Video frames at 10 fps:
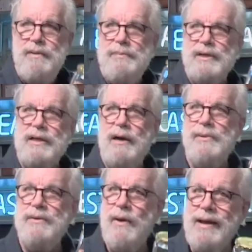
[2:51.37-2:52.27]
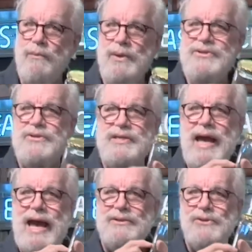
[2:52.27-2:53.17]
put them up in the cupboard and write
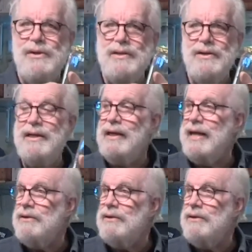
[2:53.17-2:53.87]
wizard gas on there.